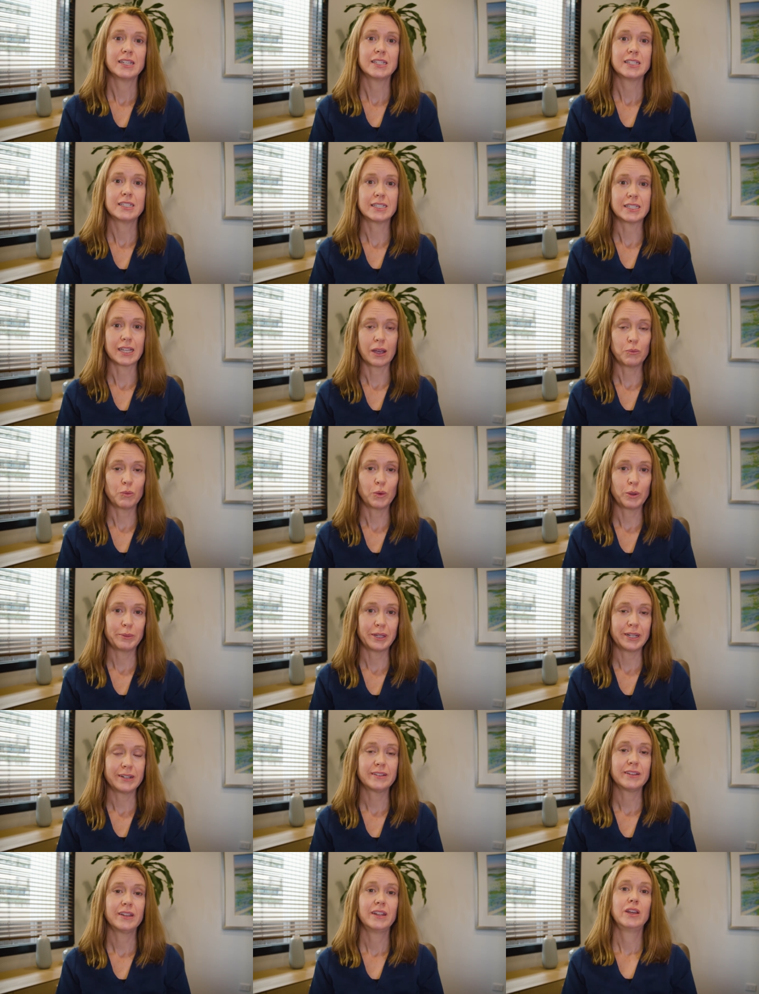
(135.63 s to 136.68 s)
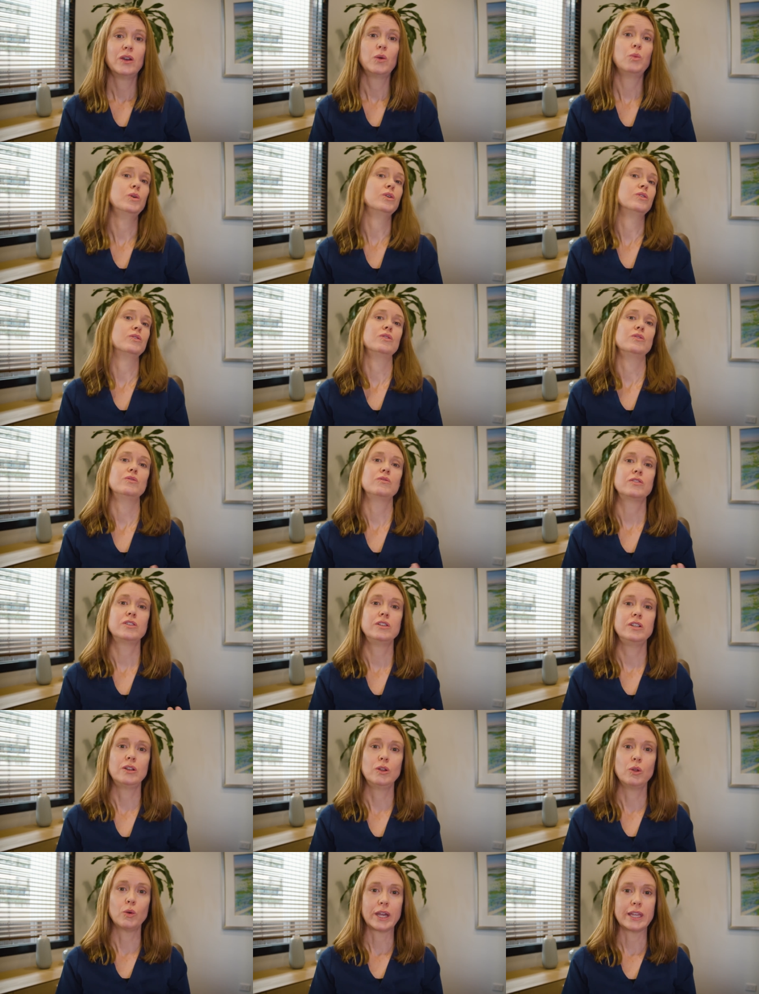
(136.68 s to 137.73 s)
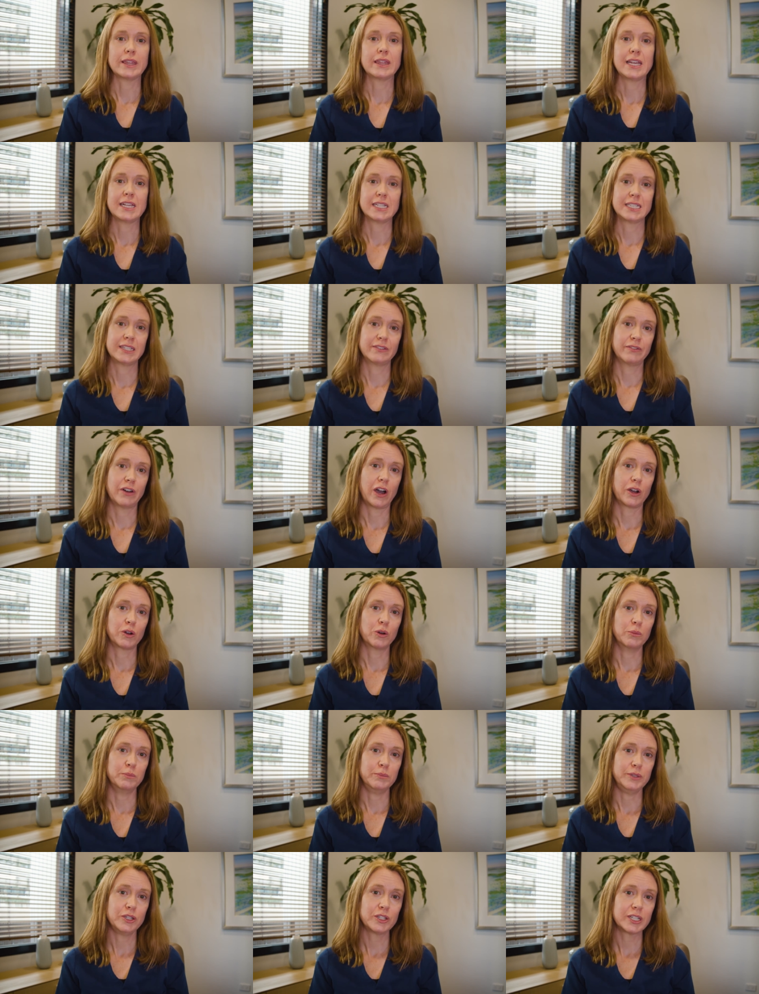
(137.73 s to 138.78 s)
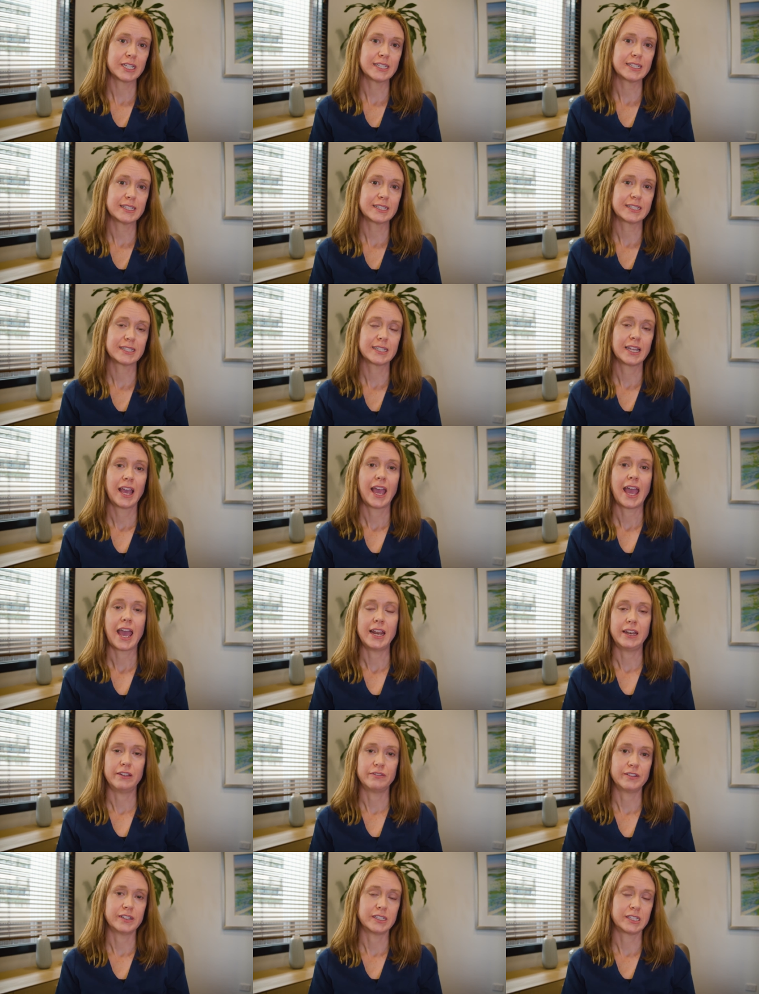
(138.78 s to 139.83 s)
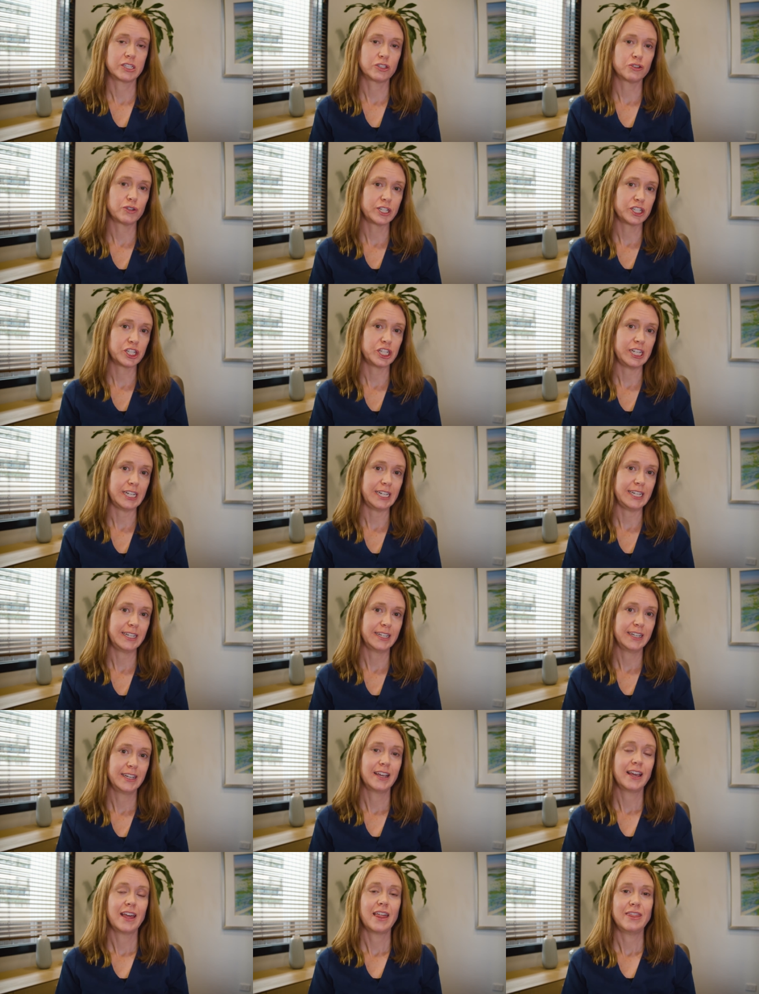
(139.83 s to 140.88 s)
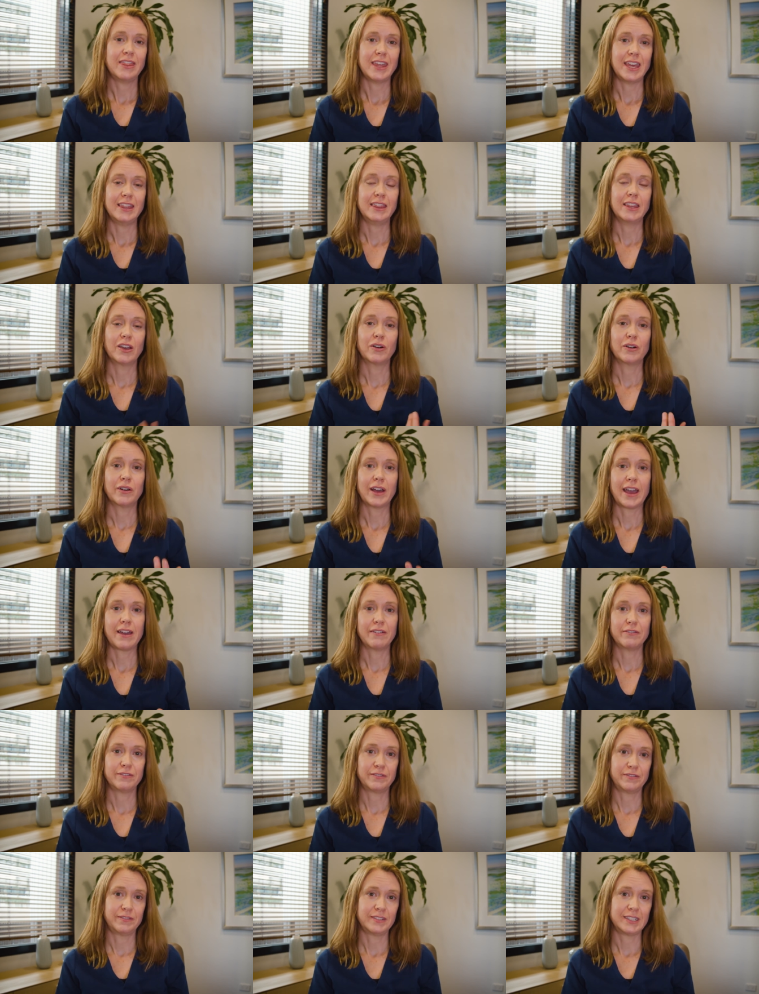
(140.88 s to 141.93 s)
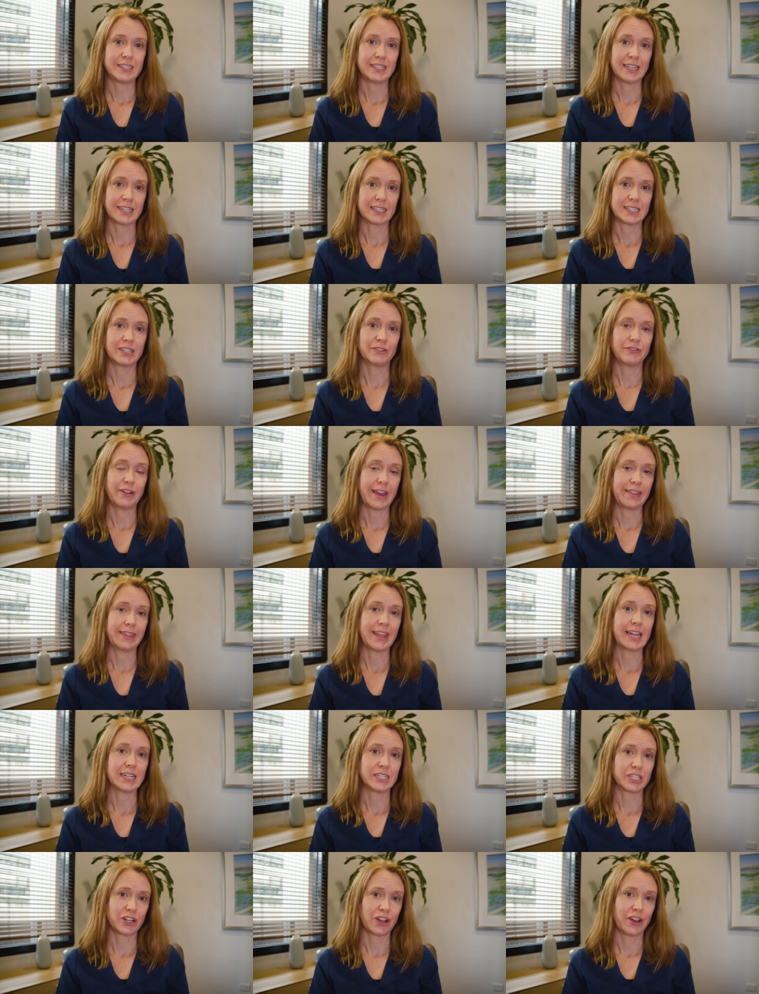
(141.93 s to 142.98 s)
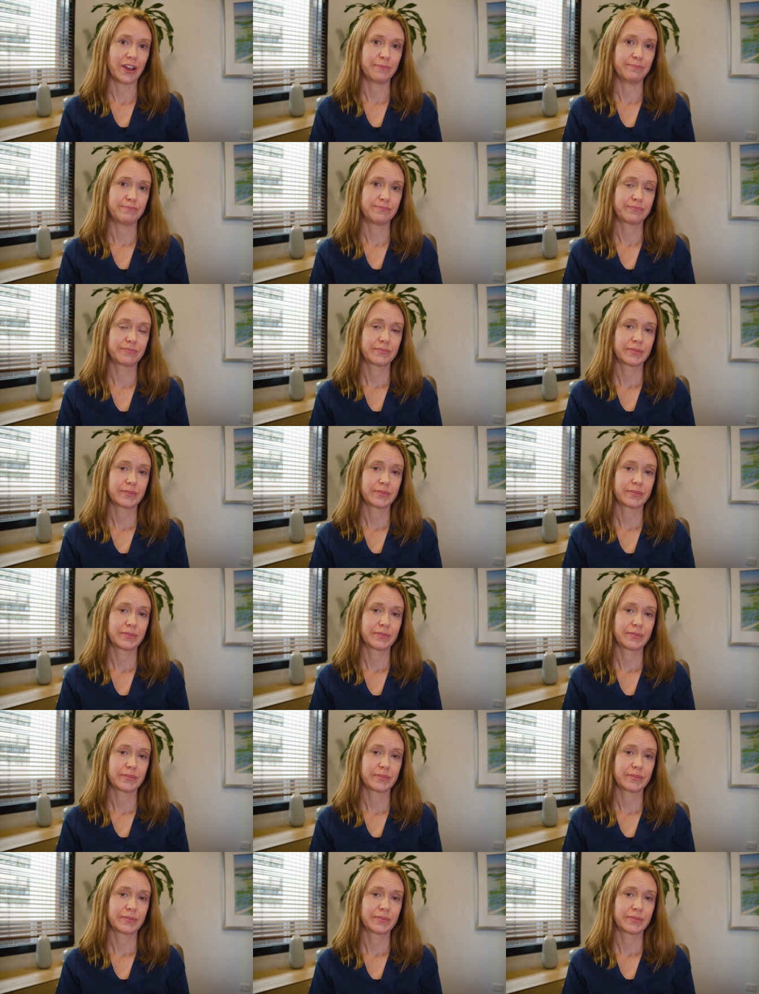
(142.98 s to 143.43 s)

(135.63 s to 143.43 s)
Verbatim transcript: Some women will look at their cervical mucus and if it's stretchy, then they'll have sex around that time.